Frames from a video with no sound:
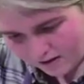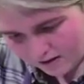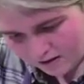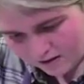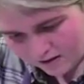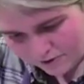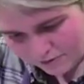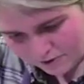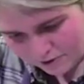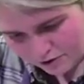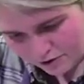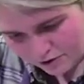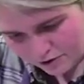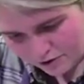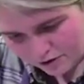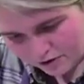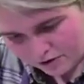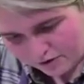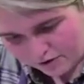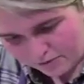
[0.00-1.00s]
Then we'll just
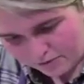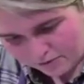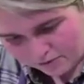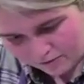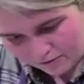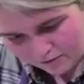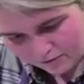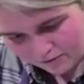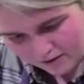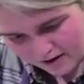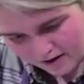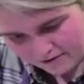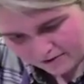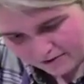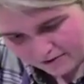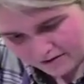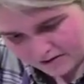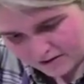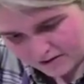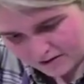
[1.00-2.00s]
stir up all the
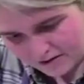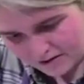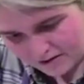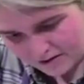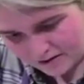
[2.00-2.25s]
flavors.